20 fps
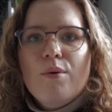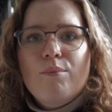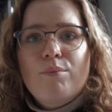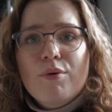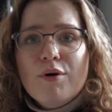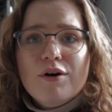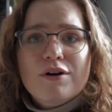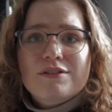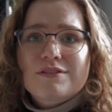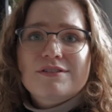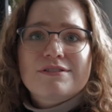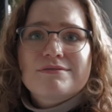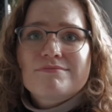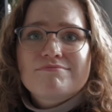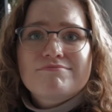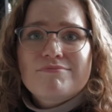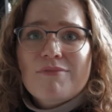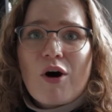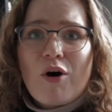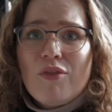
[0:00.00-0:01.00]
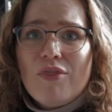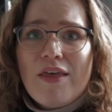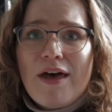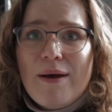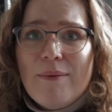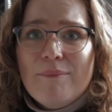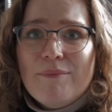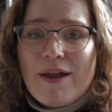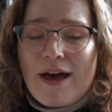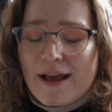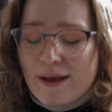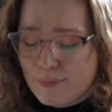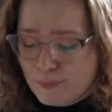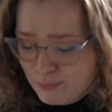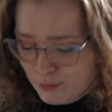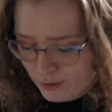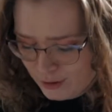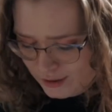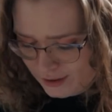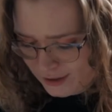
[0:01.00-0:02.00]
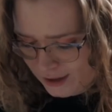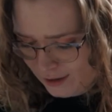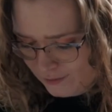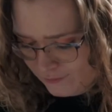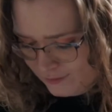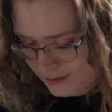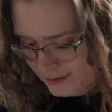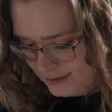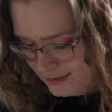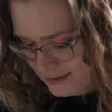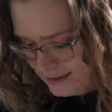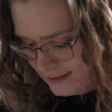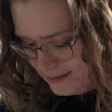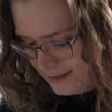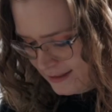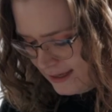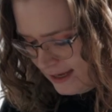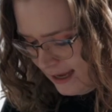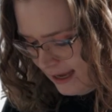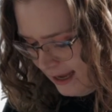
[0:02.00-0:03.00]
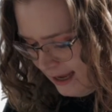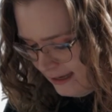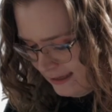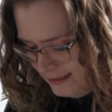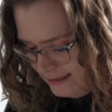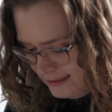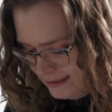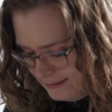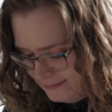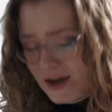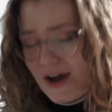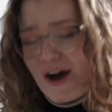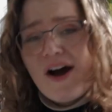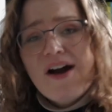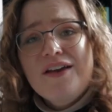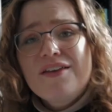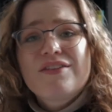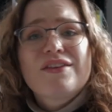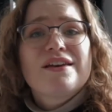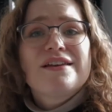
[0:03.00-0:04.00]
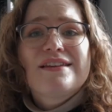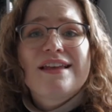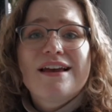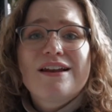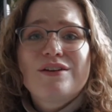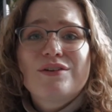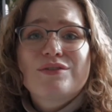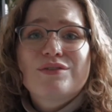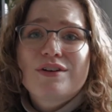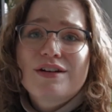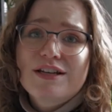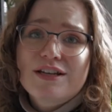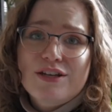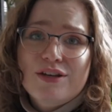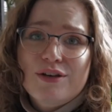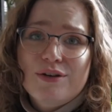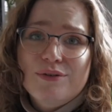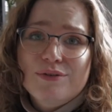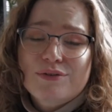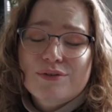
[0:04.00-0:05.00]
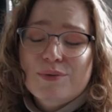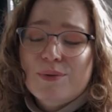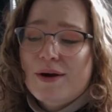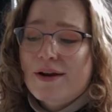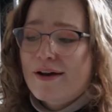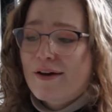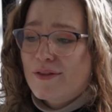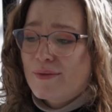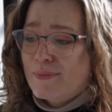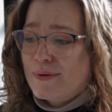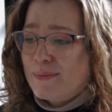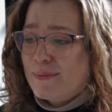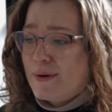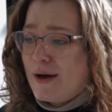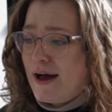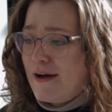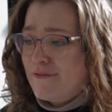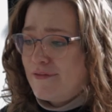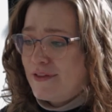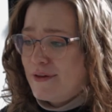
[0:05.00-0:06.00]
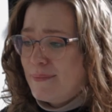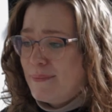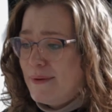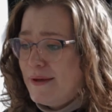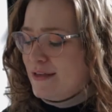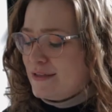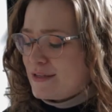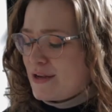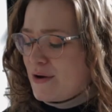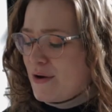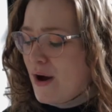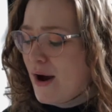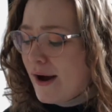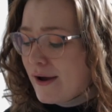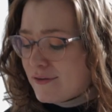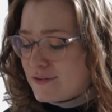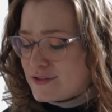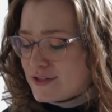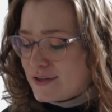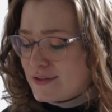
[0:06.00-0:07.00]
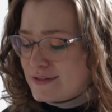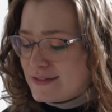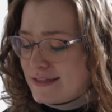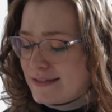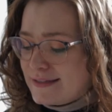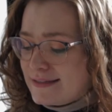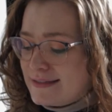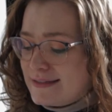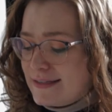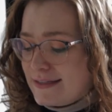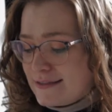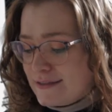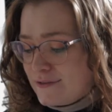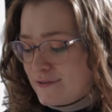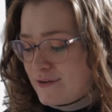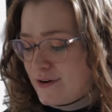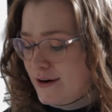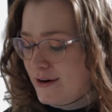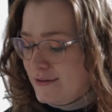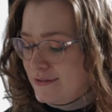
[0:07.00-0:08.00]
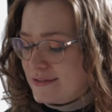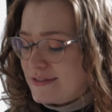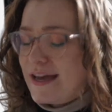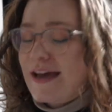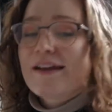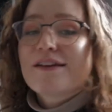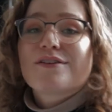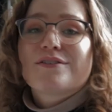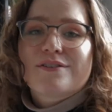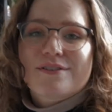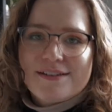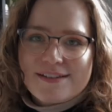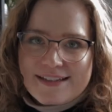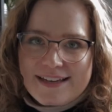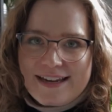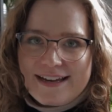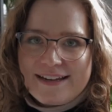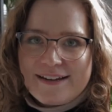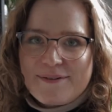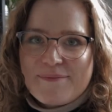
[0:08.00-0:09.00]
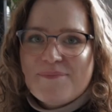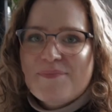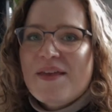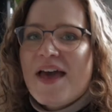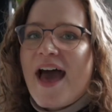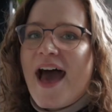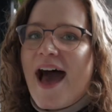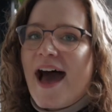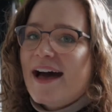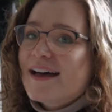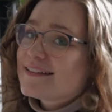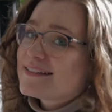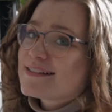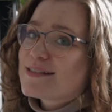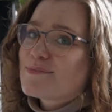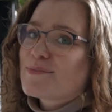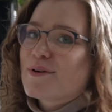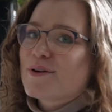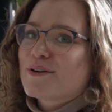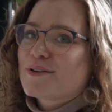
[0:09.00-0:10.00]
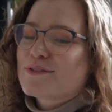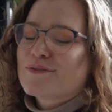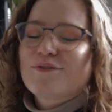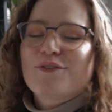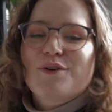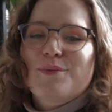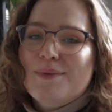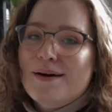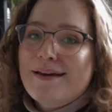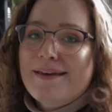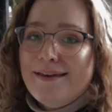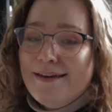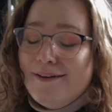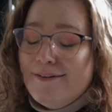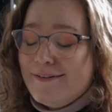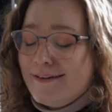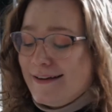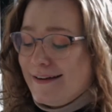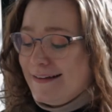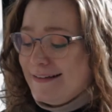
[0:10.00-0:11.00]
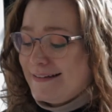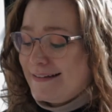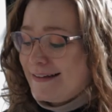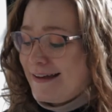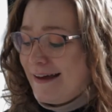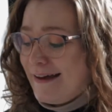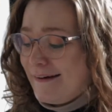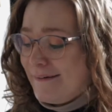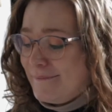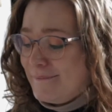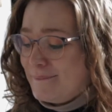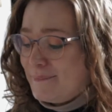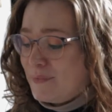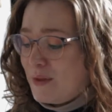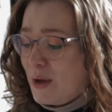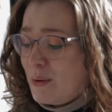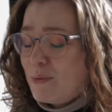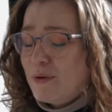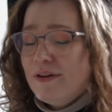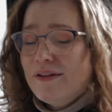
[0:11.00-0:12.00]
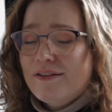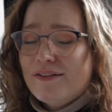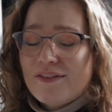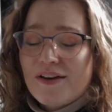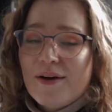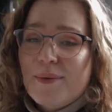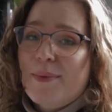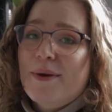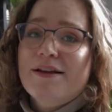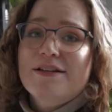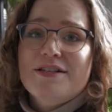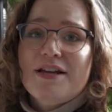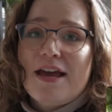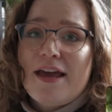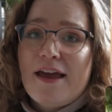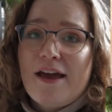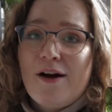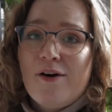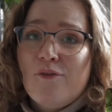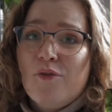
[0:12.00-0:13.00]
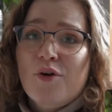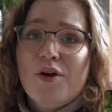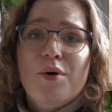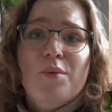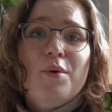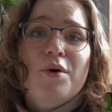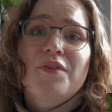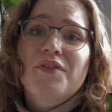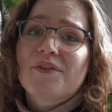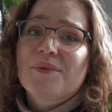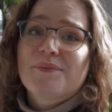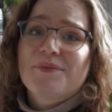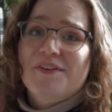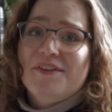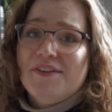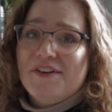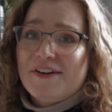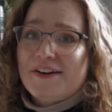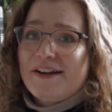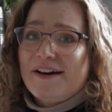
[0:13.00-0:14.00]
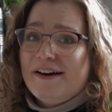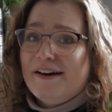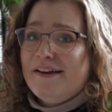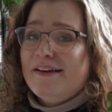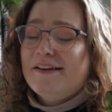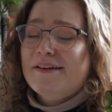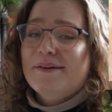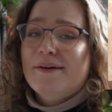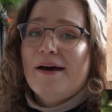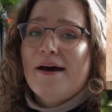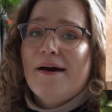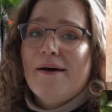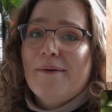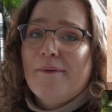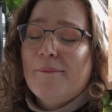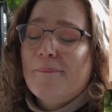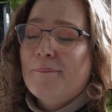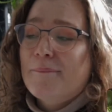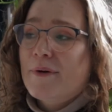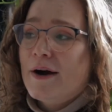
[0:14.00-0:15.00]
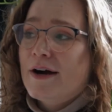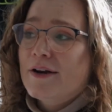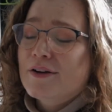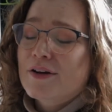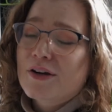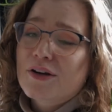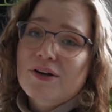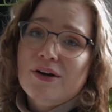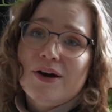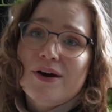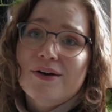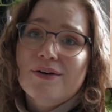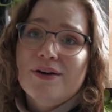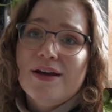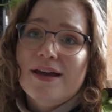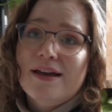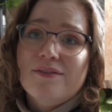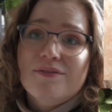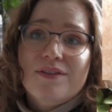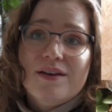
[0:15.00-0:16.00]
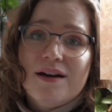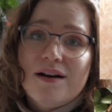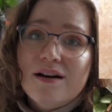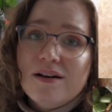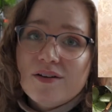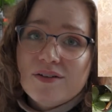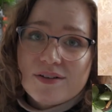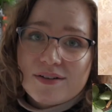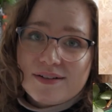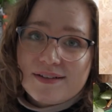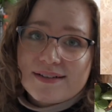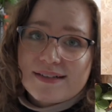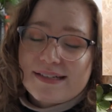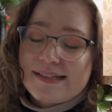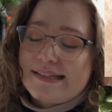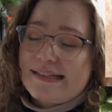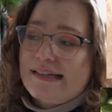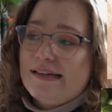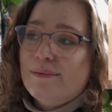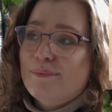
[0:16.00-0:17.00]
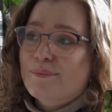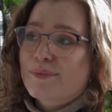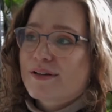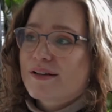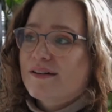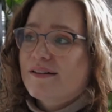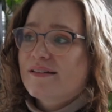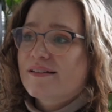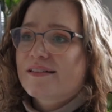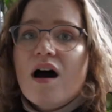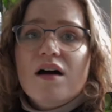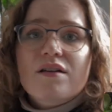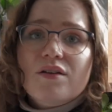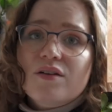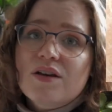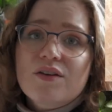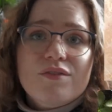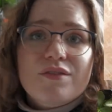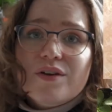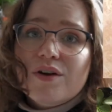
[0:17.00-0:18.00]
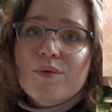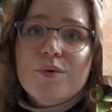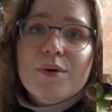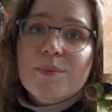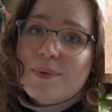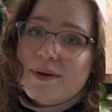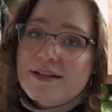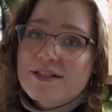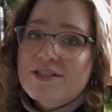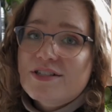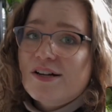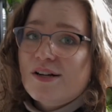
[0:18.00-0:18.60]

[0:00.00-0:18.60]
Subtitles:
books on them, like book covers, and I think they look really cute when other people have them. So I've chosen Six of Crows and Crooked Kingdom as the books for my earrings. I'm going to insert a picture here of what I want them to look like. I don't know if they are going to look like that because I don't even know what picture